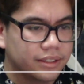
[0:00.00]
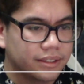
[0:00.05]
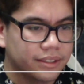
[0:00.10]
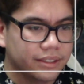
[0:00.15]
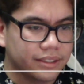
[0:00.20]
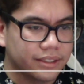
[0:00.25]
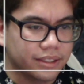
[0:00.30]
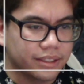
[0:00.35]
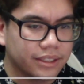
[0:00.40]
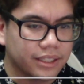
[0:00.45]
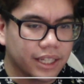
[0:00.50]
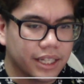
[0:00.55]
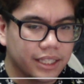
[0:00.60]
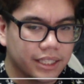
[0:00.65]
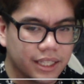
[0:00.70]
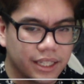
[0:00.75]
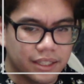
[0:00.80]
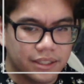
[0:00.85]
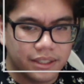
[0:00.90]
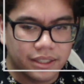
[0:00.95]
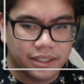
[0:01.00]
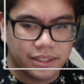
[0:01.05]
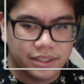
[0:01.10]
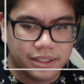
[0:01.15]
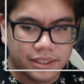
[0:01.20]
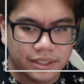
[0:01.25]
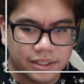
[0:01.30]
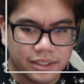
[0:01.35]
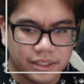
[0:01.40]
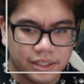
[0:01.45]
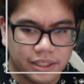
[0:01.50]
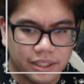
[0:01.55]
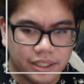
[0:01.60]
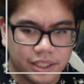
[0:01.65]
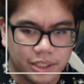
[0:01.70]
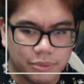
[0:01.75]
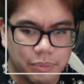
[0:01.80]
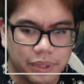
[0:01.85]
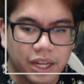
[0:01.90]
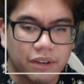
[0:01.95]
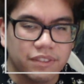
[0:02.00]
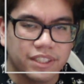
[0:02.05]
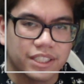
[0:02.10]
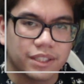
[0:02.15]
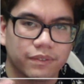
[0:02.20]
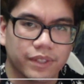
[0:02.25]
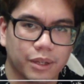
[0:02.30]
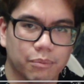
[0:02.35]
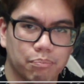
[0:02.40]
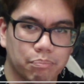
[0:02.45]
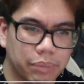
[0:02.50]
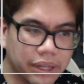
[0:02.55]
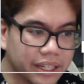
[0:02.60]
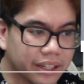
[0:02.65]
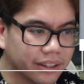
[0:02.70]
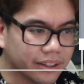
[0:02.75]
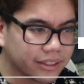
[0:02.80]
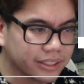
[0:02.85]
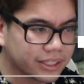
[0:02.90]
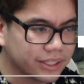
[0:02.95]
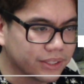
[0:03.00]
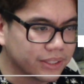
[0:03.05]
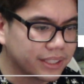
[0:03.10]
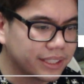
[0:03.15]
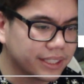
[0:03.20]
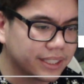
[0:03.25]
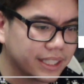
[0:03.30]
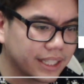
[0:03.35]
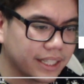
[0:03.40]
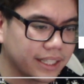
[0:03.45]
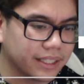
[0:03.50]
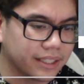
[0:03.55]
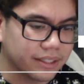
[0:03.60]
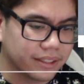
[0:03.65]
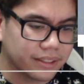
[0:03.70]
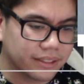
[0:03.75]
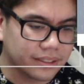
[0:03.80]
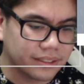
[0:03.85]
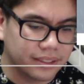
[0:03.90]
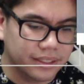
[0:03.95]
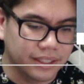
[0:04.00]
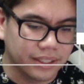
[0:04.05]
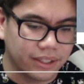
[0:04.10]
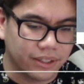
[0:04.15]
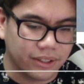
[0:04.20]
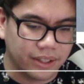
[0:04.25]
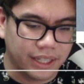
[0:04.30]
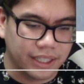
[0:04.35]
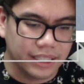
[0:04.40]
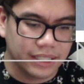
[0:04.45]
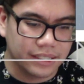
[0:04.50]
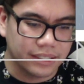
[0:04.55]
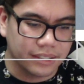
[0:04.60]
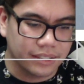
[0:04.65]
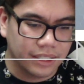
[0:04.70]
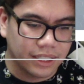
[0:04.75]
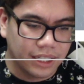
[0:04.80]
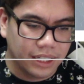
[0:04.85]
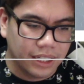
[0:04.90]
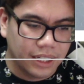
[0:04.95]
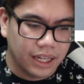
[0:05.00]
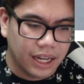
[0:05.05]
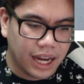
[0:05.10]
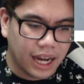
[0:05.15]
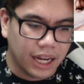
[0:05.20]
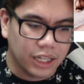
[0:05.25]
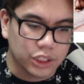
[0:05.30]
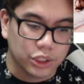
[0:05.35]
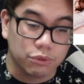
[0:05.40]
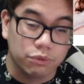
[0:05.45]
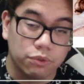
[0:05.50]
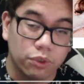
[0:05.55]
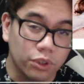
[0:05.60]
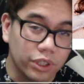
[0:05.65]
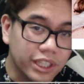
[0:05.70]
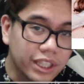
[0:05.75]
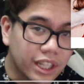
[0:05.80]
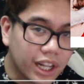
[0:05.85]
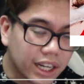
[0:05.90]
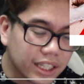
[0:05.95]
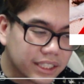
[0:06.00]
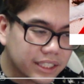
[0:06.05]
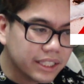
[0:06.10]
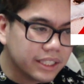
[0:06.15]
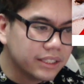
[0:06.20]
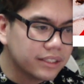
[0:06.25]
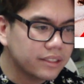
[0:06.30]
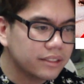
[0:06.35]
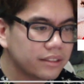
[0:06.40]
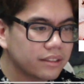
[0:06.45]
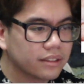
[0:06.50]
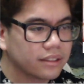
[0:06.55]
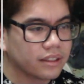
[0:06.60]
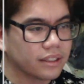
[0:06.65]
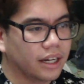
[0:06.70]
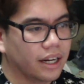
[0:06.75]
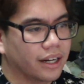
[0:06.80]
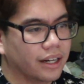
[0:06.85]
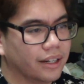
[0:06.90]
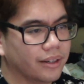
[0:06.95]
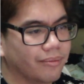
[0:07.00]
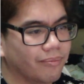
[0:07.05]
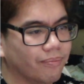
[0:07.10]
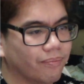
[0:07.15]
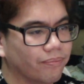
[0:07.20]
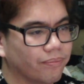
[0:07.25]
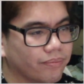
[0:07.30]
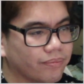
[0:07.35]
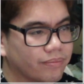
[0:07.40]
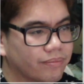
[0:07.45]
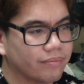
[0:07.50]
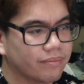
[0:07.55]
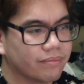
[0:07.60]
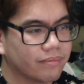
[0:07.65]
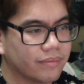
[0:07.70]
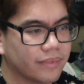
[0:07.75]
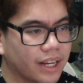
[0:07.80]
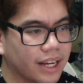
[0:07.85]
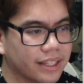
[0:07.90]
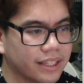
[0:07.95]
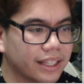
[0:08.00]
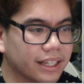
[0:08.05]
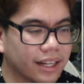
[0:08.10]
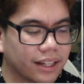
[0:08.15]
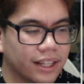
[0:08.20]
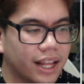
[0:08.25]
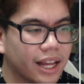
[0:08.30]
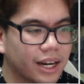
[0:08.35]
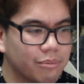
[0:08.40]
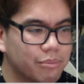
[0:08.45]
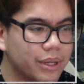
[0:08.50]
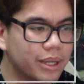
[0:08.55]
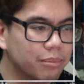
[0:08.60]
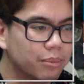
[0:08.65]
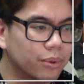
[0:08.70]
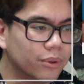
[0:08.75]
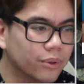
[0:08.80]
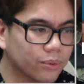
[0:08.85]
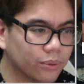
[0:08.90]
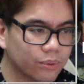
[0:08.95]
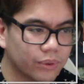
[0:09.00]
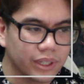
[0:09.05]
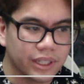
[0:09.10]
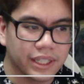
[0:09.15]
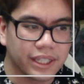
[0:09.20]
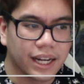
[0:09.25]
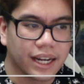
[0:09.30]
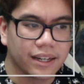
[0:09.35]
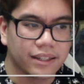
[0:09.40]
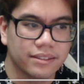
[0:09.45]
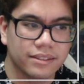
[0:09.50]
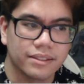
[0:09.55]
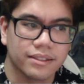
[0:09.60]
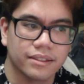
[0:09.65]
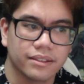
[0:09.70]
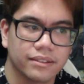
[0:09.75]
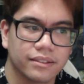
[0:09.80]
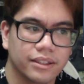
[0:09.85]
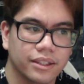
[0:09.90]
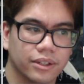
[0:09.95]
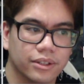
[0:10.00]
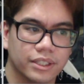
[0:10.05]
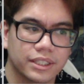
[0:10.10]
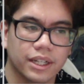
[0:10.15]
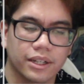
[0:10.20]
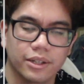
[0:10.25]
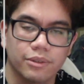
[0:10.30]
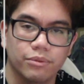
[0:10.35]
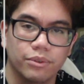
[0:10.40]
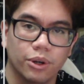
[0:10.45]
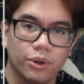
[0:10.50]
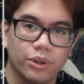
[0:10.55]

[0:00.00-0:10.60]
it's becoming something bigger. So it's just like, you know, and then I was fully locked in. I think a lot of people really got into, you know, started